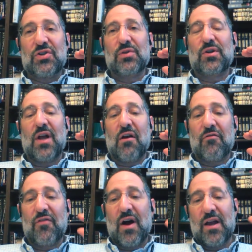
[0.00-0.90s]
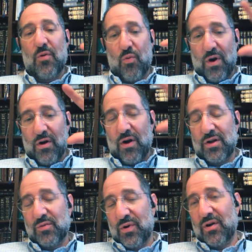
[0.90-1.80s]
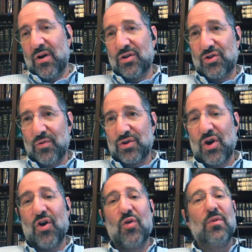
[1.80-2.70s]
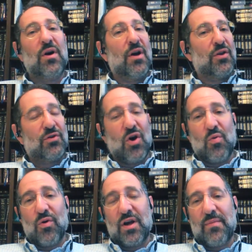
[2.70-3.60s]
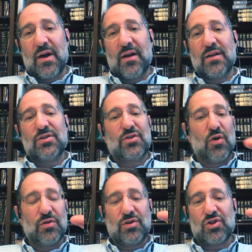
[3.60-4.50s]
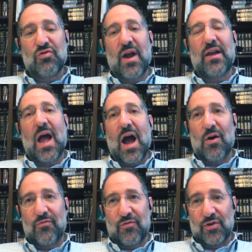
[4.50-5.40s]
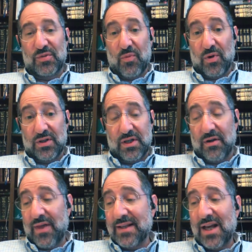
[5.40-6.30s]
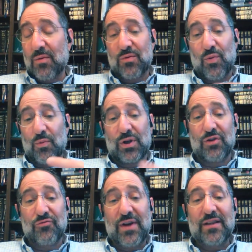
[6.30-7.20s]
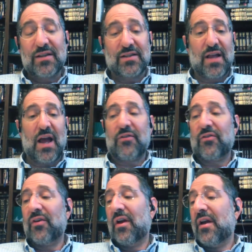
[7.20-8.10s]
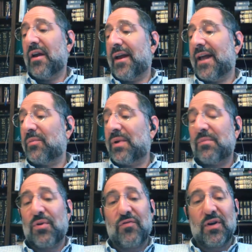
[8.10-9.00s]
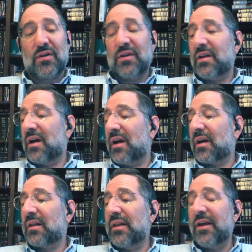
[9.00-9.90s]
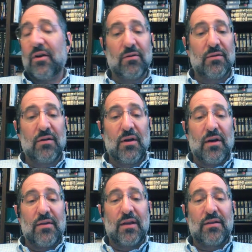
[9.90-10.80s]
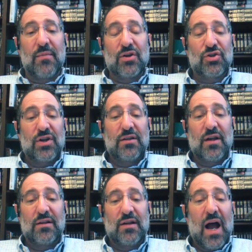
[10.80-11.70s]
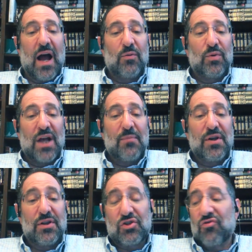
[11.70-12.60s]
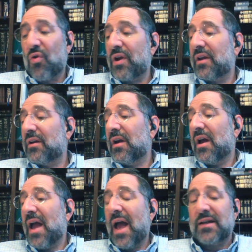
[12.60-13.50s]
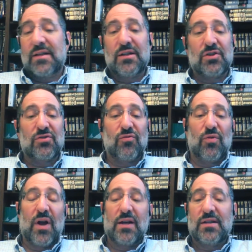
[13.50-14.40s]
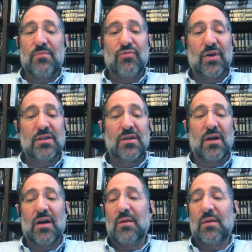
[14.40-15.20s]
need to clarify we're a Jewish home. Don't worry about us. Don't strike our firstborns here. That's how one could read this text, and it'll be perfectly clear that the mashchit, then God would not be destroying as he brings